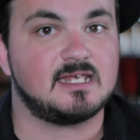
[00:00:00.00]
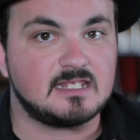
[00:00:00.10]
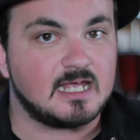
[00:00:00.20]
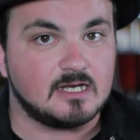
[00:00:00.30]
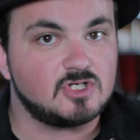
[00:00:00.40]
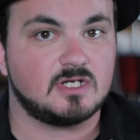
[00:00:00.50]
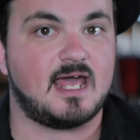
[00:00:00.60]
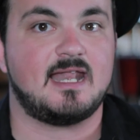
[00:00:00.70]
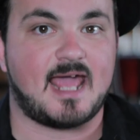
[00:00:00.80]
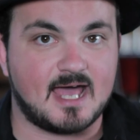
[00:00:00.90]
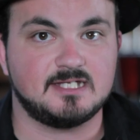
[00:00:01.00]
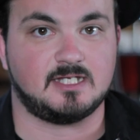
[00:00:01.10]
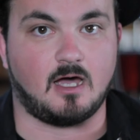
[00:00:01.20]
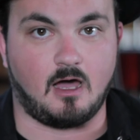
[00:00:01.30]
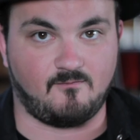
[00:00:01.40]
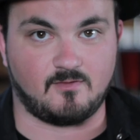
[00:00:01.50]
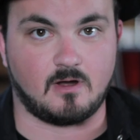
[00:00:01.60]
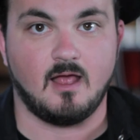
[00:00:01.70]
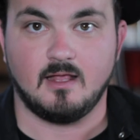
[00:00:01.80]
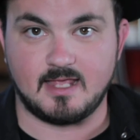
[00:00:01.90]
that the internet has to offer.